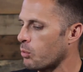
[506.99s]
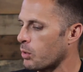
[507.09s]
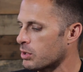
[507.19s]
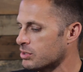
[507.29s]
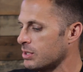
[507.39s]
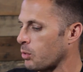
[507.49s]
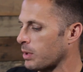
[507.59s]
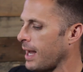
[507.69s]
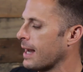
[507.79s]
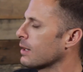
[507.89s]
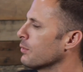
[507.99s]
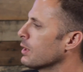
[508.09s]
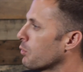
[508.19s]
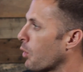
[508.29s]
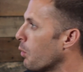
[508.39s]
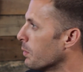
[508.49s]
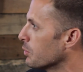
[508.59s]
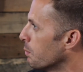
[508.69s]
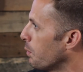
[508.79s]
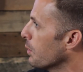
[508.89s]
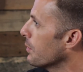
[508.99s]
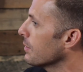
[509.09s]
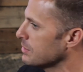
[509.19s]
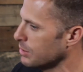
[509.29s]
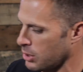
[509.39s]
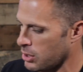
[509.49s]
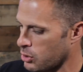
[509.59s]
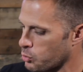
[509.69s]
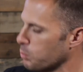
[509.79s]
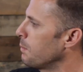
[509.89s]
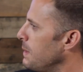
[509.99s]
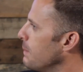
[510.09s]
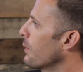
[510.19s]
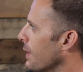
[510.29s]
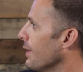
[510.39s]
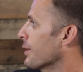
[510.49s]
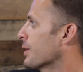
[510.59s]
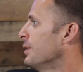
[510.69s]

Where does it organically grow when you put this group of people together?